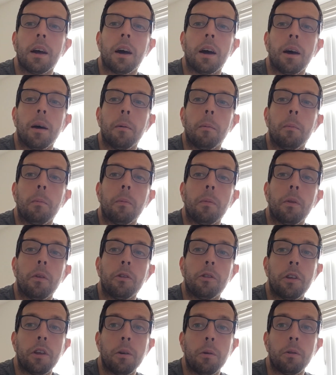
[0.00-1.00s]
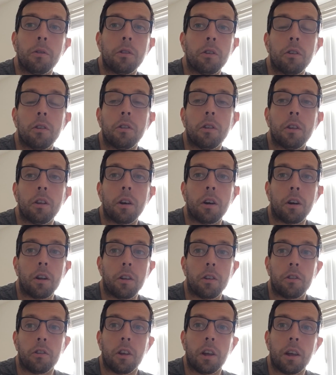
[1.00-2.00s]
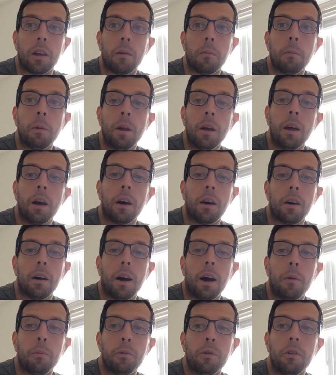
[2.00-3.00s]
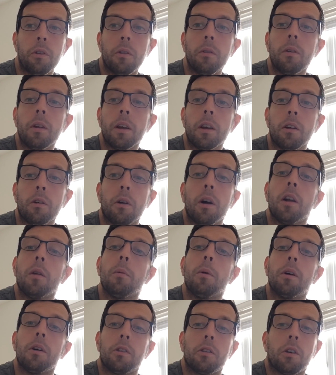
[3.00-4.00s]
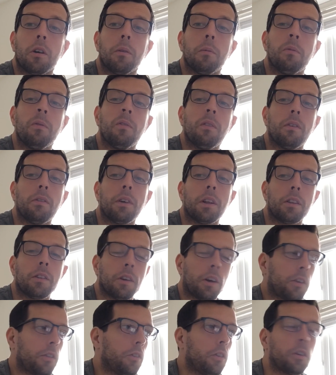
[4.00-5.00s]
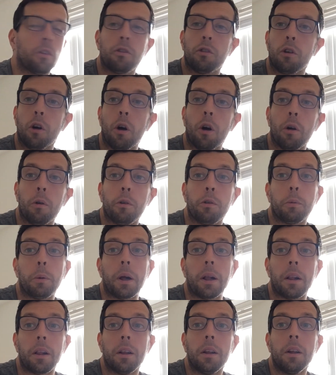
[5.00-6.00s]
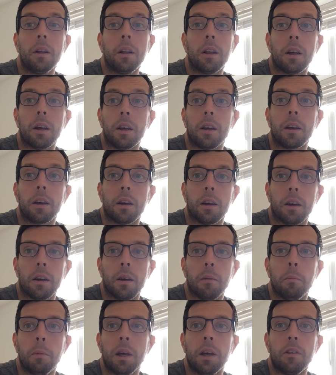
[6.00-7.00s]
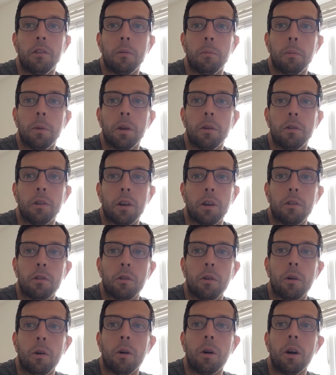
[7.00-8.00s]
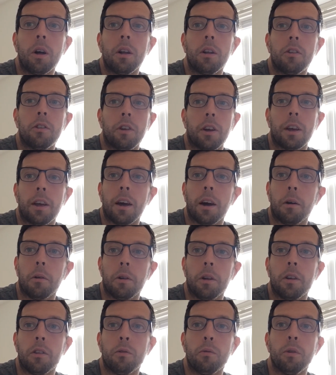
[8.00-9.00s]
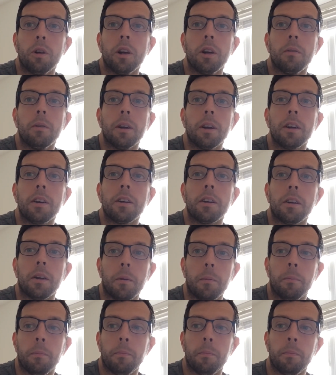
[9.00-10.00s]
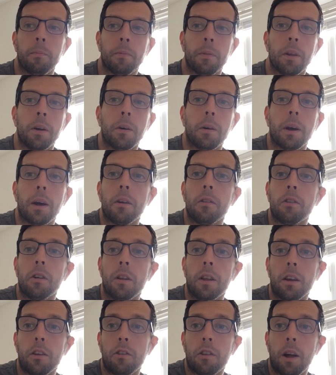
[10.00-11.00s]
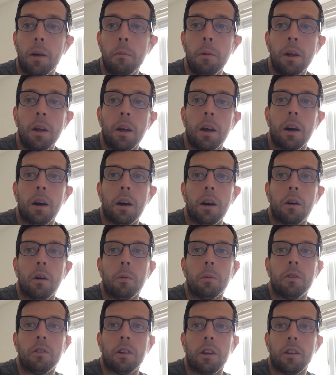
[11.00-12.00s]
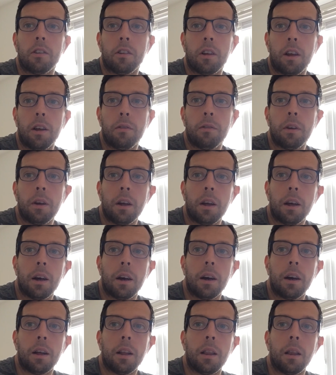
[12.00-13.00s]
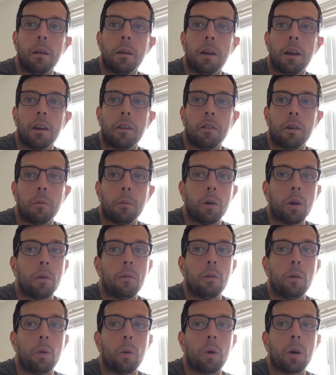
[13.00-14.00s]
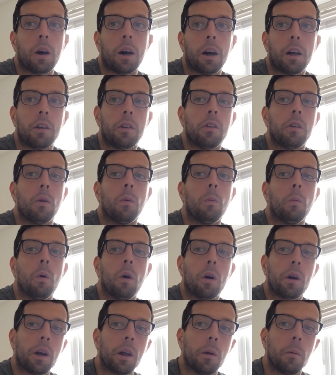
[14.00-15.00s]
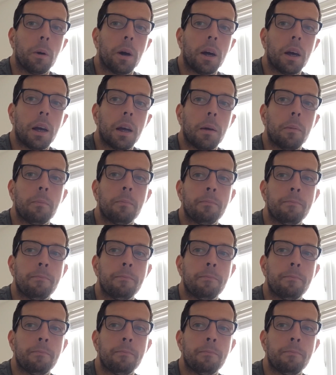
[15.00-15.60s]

The sequences in the Colosseum are absolutely incredible. It's got a fantastic score as well, amazing music, so check it out. It's really, really good. Okay, until next time, I hope you stay safe, and then next time we're going to have a look at Walking Away.